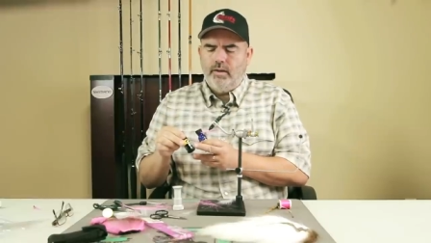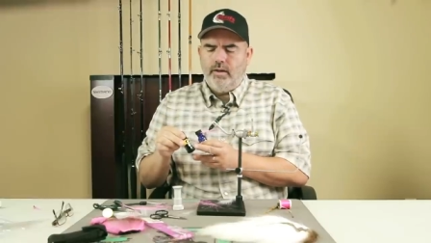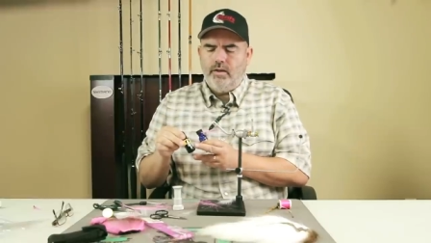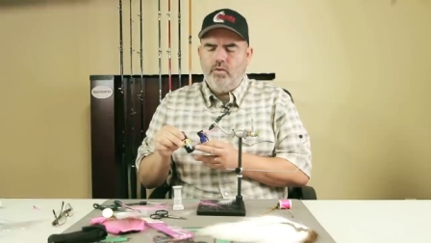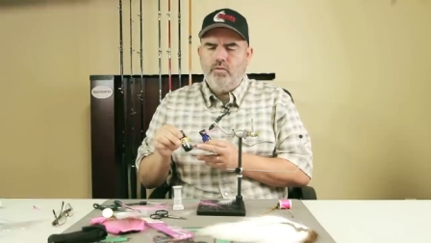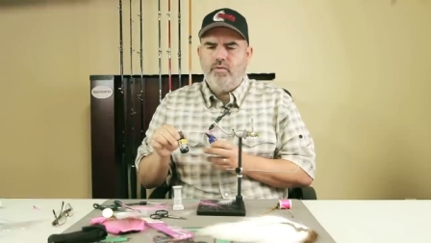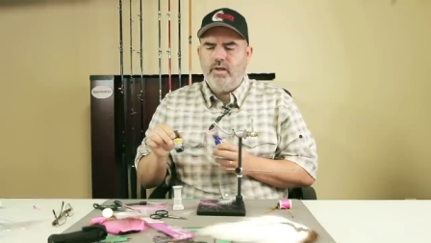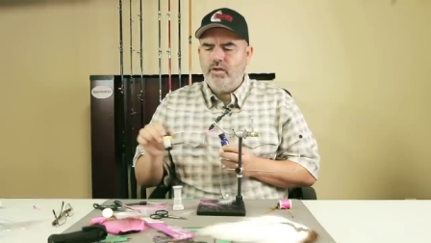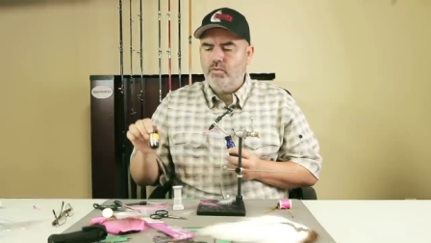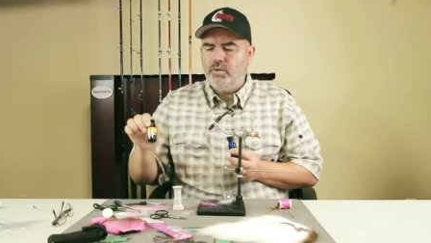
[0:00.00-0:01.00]
a new
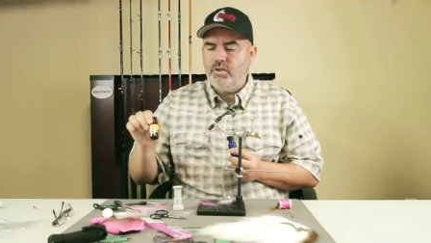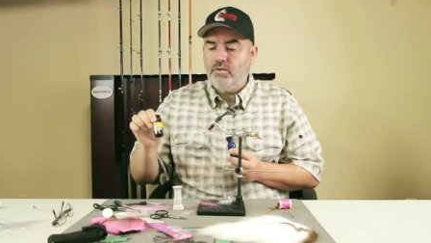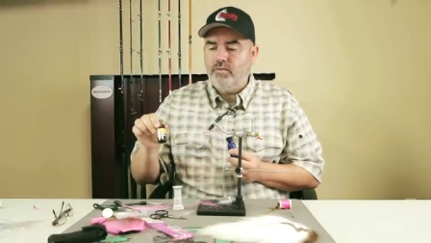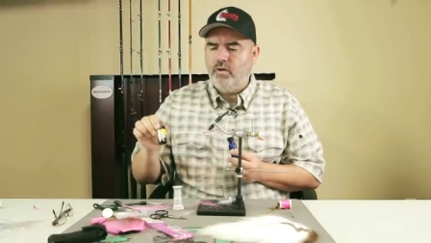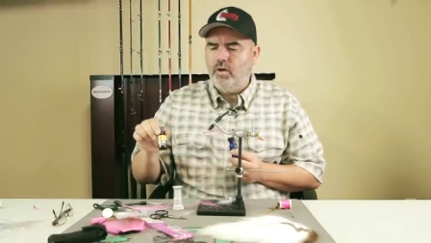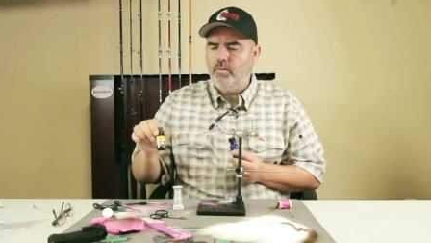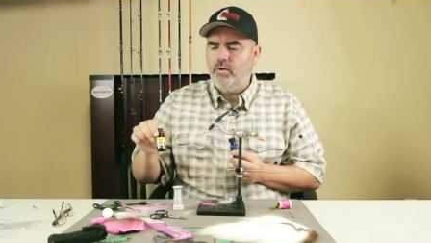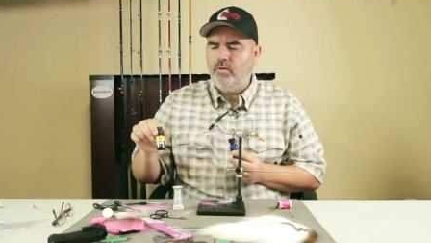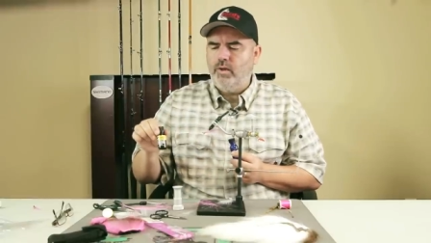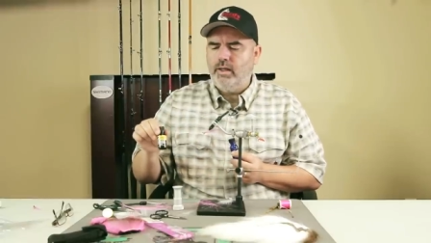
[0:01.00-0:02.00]
finish, which is
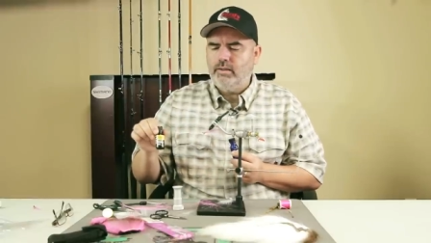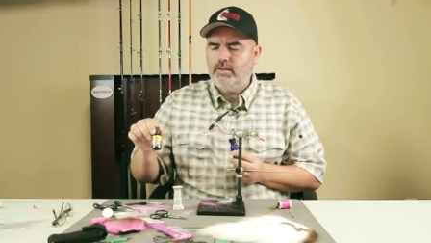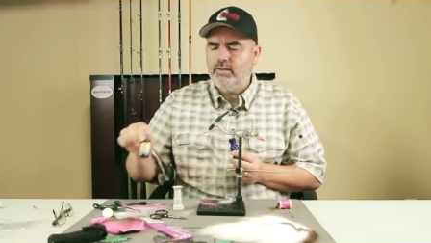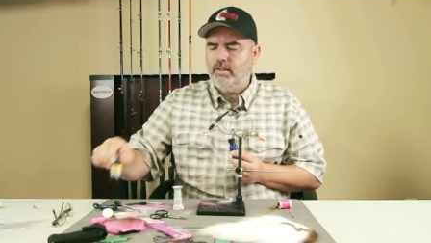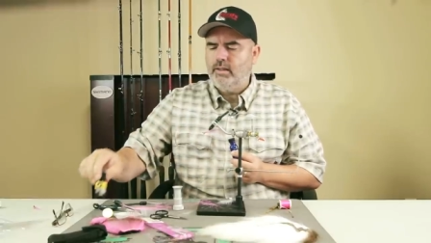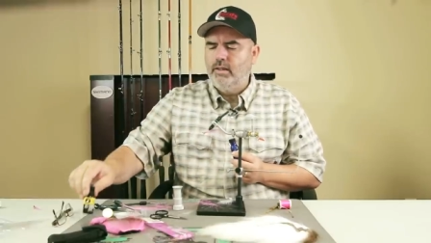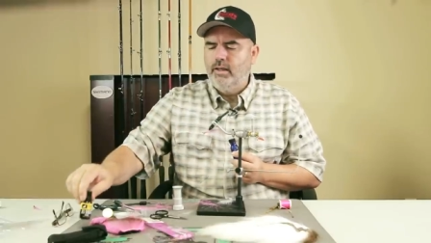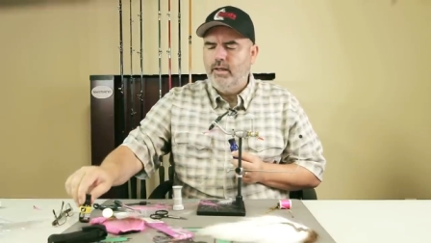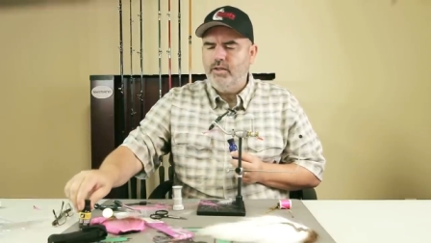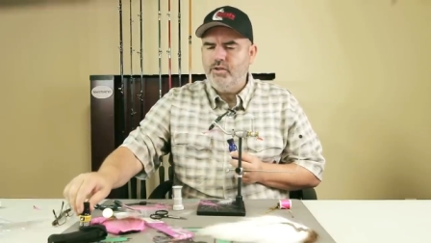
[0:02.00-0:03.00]
phenomenal, That uh,
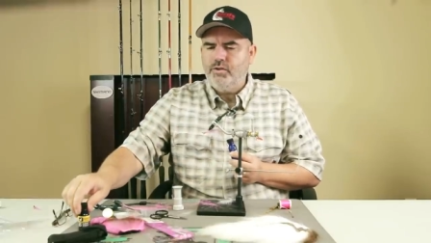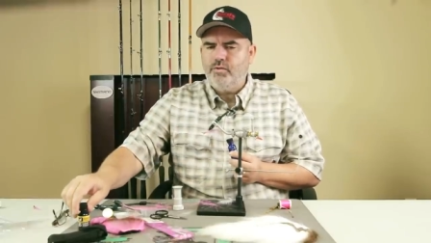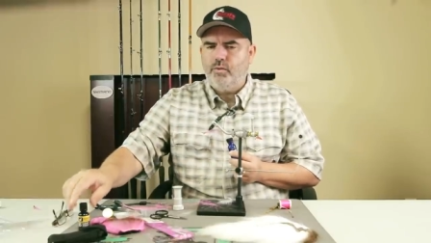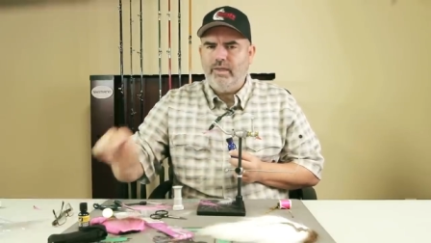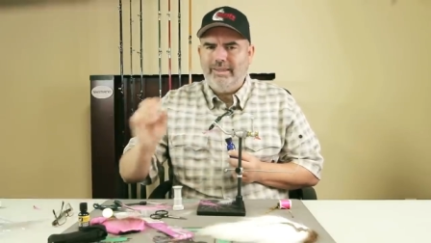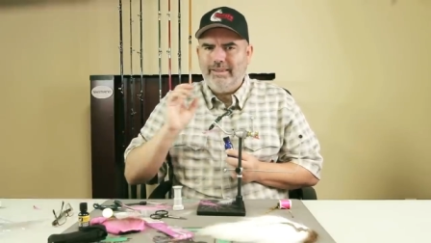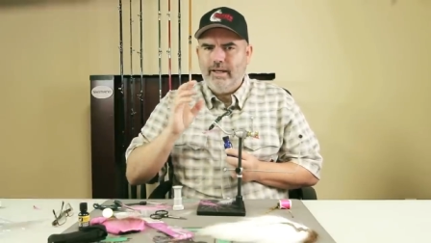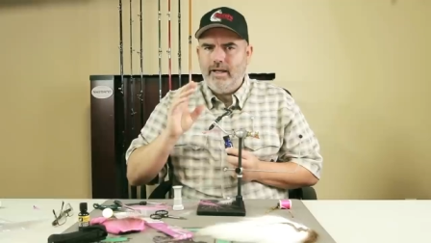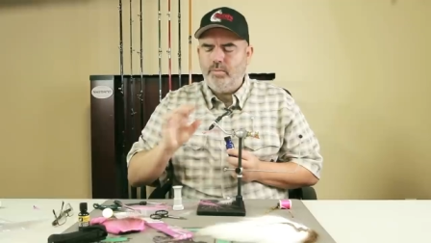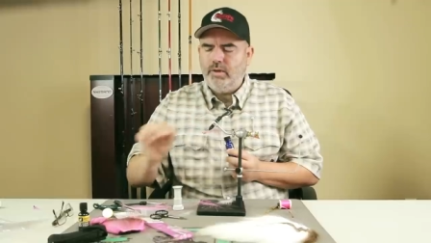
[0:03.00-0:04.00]
is used for really
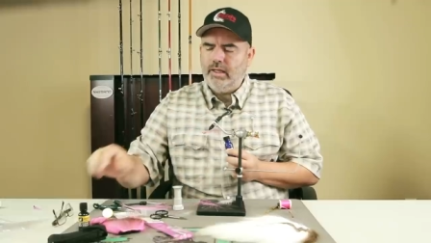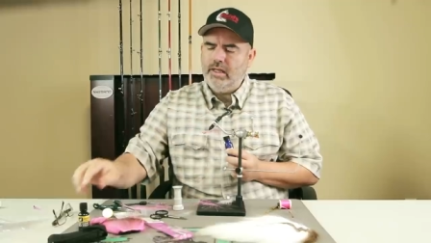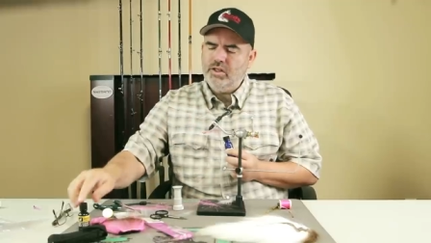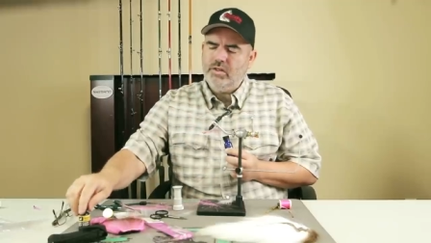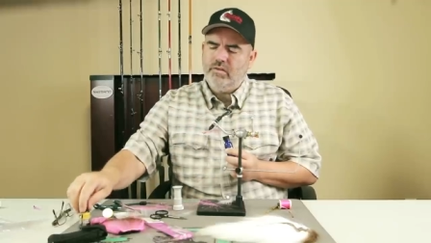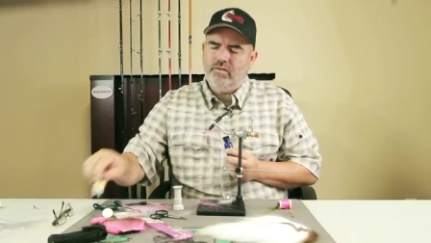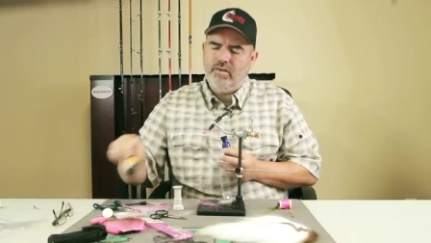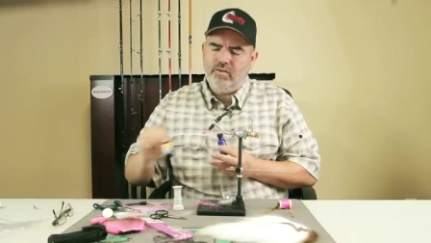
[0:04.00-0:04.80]
light applications.